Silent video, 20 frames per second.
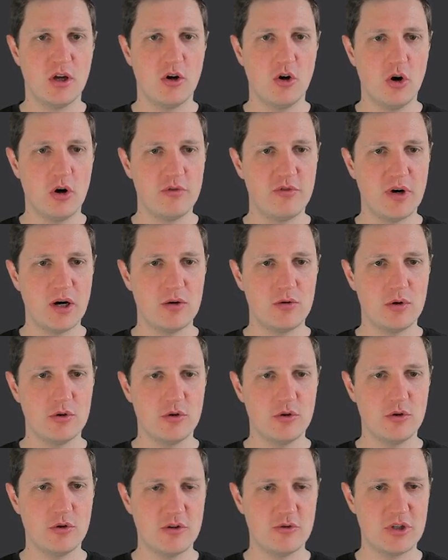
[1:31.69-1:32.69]
of our
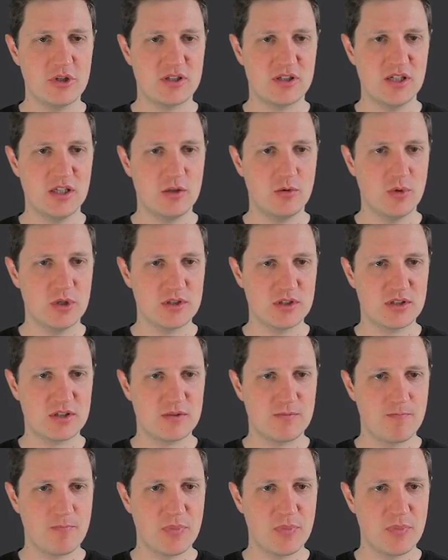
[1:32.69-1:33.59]
numeric sequence.